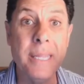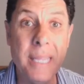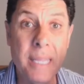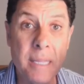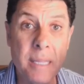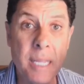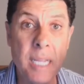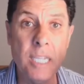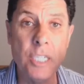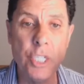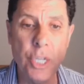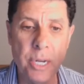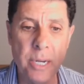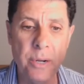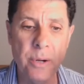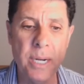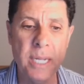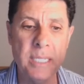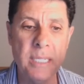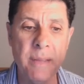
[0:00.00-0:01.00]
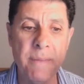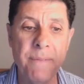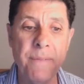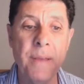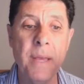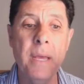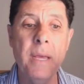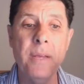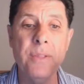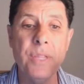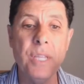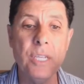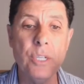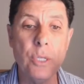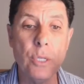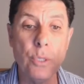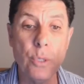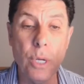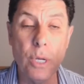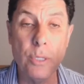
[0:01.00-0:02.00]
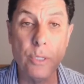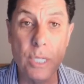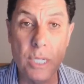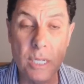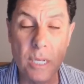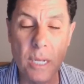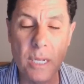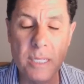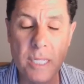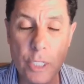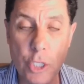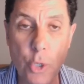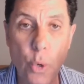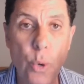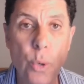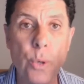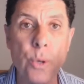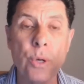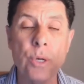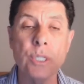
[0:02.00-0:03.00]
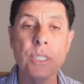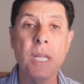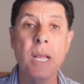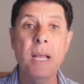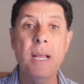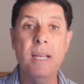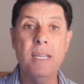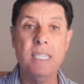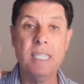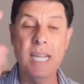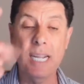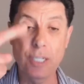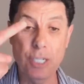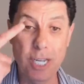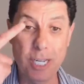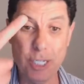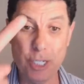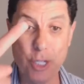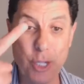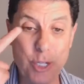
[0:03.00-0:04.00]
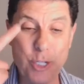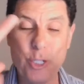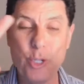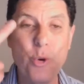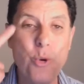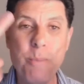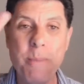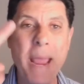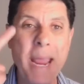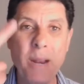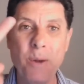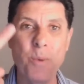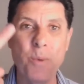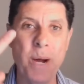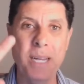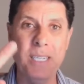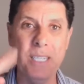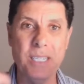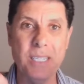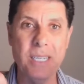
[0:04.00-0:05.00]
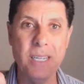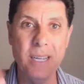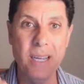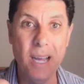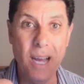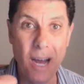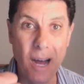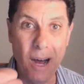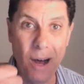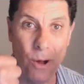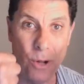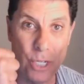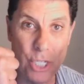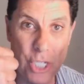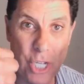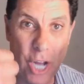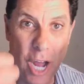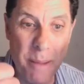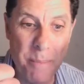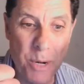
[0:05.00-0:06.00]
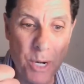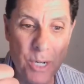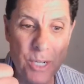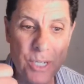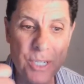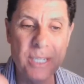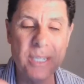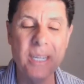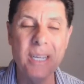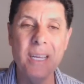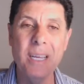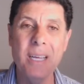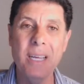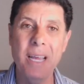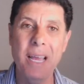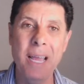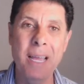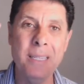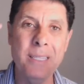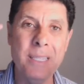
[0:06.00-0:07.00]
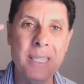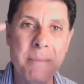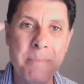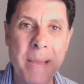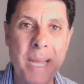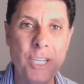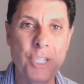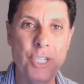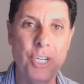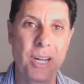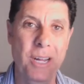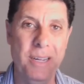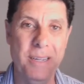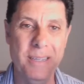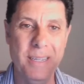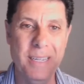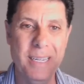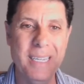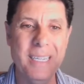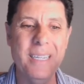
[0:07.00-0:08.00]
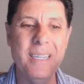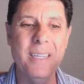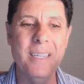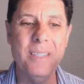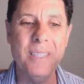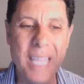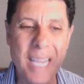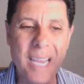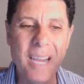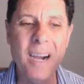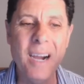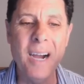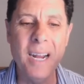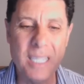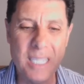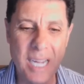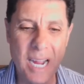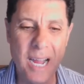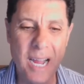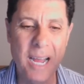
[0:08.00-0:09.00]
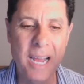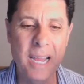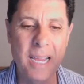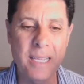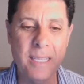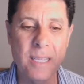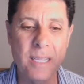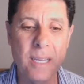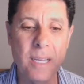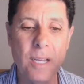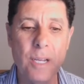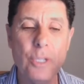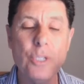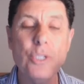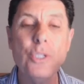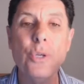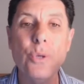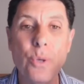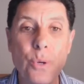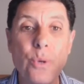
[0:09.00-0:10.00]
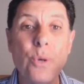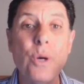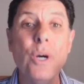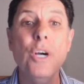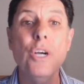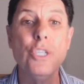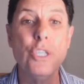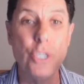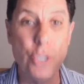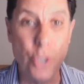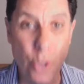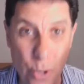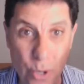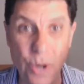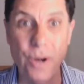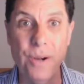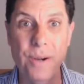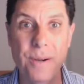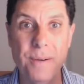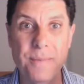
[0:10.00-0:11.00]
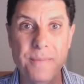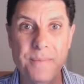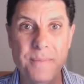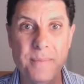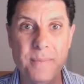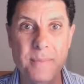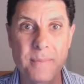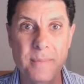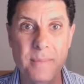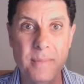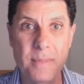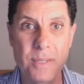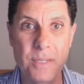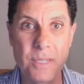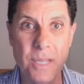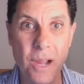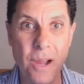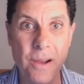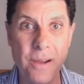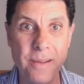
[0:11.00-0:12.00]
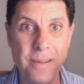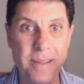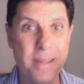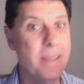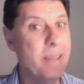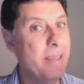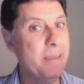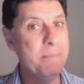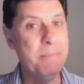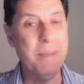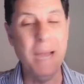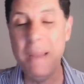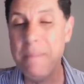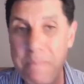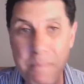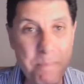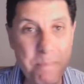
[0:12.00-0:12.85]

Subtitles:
degenerative disorders, such as the two main ones, Alzheimer's and dementia. They are tied to sugar. So, my